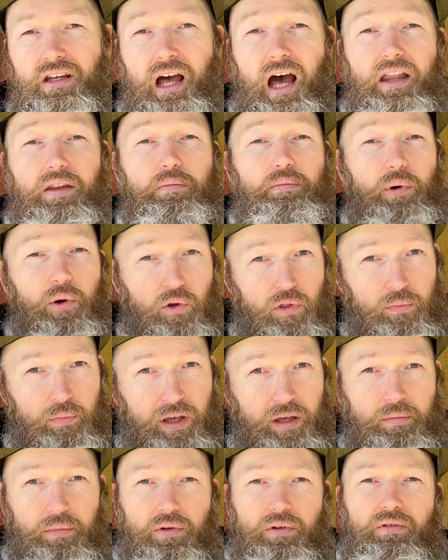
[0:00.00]
And both
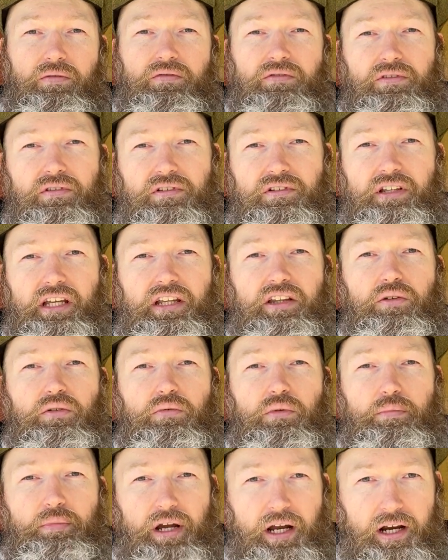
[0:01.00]
people need to
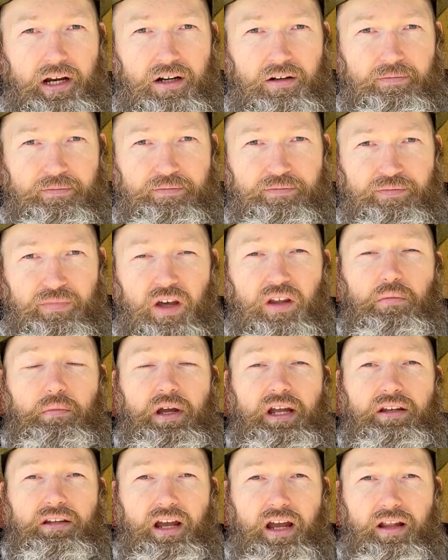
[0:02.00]
repair and
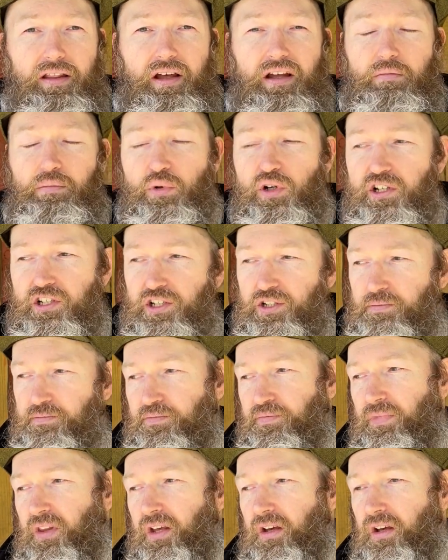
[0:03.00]
maintain that bridge.
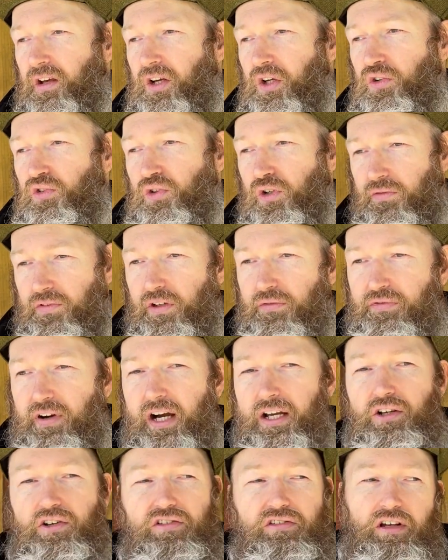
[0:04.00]
So if you
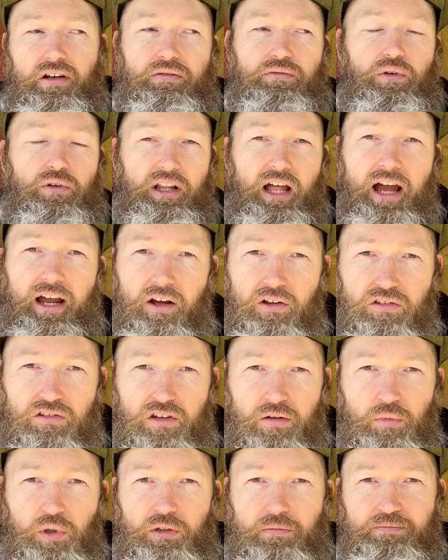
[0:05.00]
find yourself relying on
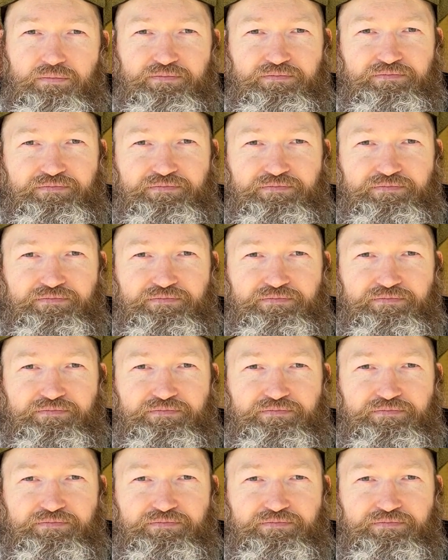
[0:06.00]
someone